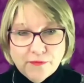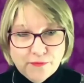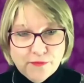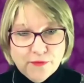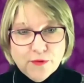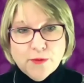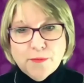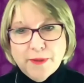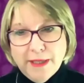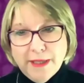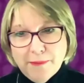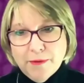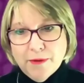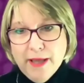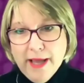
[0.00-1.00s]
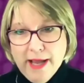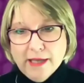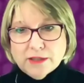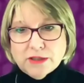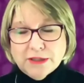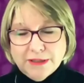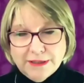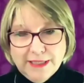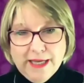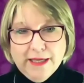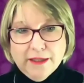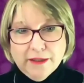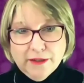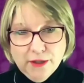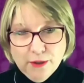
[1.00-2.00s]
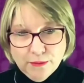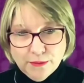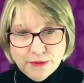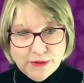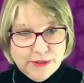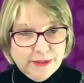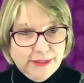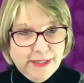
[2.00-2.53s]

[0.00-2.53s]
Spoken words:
for the people actually diagnosed.